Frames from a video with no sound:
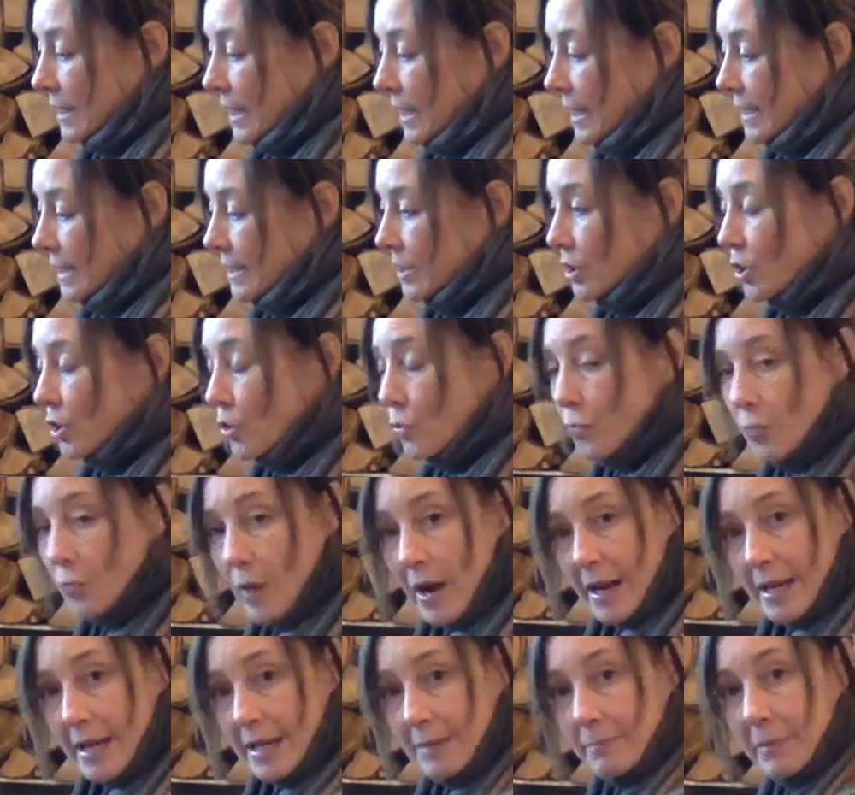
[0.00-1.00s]
is
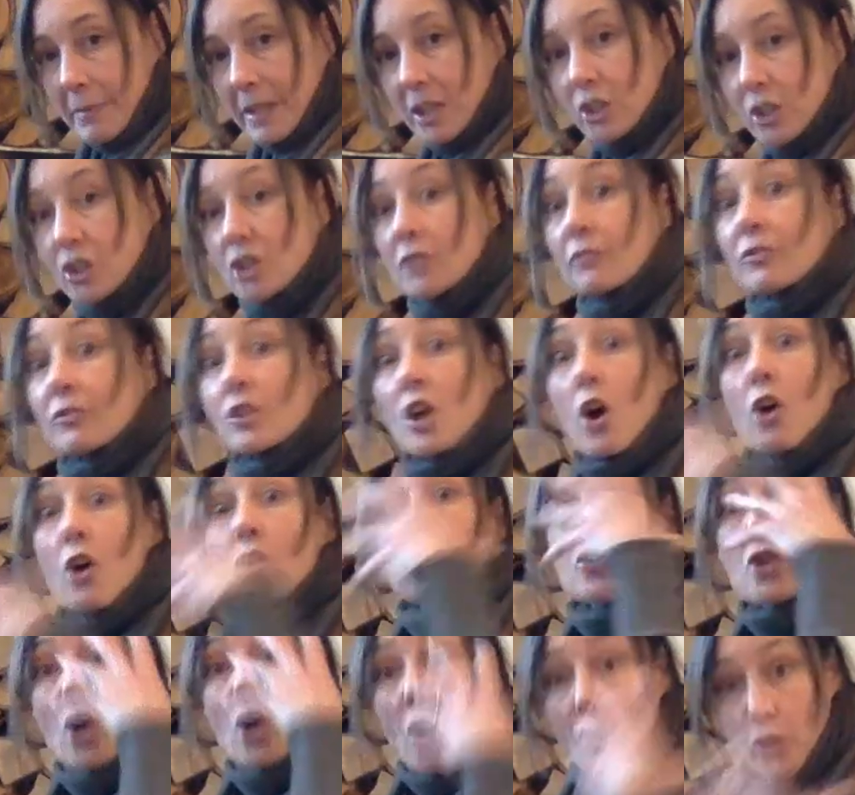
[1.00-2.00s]
great because you've got
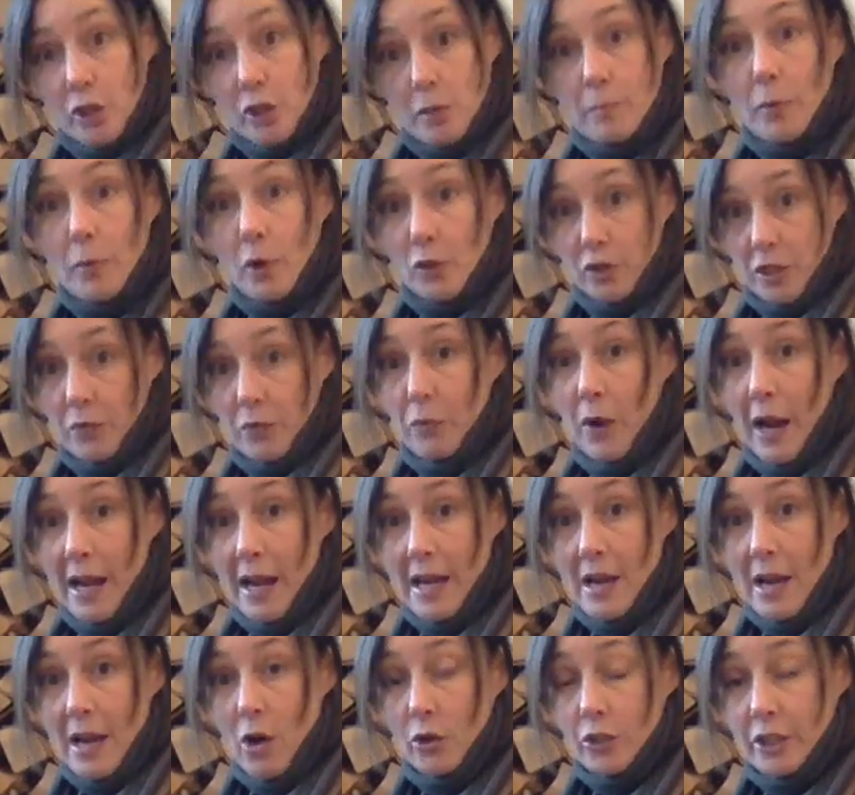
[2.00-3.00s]
not your body
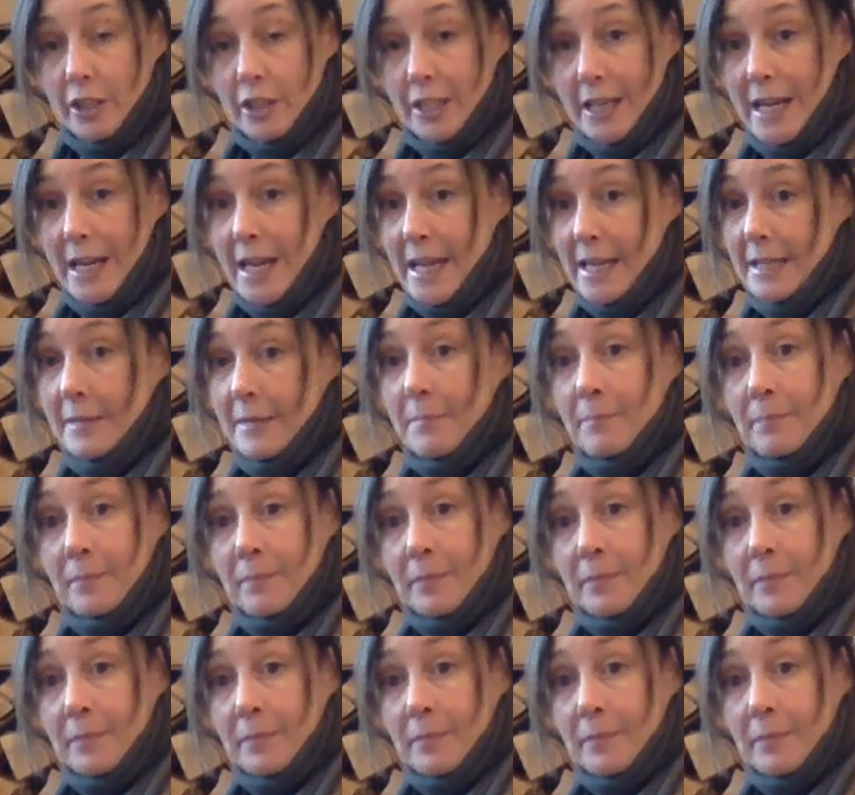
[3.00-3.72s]
weight on your knee.